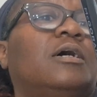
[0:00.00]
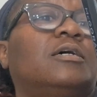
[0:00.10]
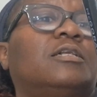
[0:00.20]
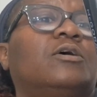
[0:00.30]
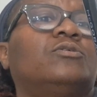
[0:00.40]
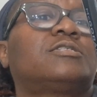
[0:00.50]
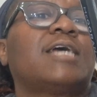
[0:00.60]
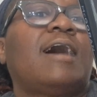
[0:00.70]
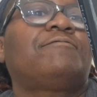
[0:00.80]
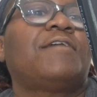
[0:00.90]
adult
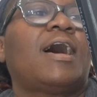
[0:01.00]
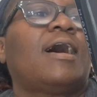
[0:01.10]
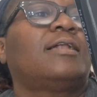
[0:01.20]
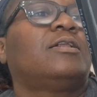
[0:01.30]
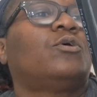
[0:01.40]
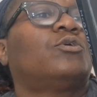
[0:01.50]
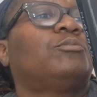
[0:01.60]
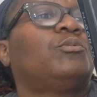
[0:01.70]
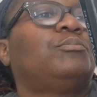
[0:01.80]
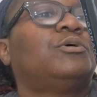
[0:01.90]
sci-fi
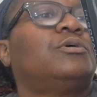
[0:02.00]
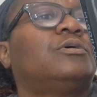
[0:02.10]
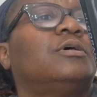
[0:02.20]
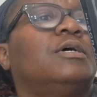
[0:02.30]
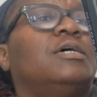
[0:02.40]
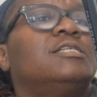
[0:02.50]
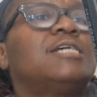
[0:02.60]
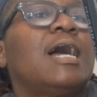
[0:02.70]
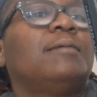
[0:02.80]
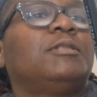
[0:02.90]
notable book.
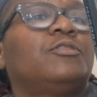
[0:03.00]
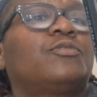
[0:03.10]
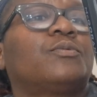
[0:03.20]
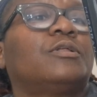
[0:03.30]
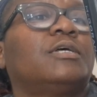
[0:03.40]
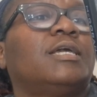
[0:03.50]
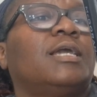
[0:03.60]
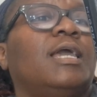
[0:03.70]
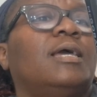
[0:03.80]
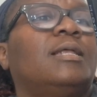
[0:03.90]
Timely,
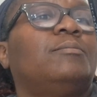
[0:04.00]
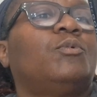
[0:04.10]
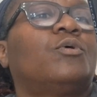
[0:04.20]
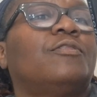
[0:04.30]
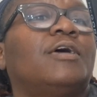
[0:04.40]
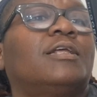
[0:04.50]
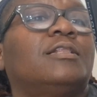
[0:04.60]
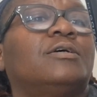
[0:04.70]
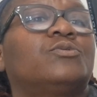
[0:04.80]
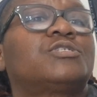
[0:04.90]
thrilling, and more than a
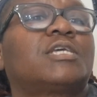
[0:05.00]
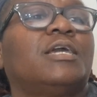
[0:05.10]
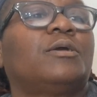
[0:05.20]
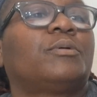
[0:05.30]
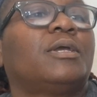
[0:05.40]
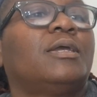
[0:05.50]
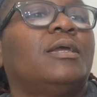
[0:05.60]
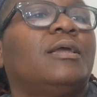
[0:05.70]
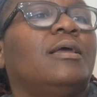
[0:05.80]
little scary.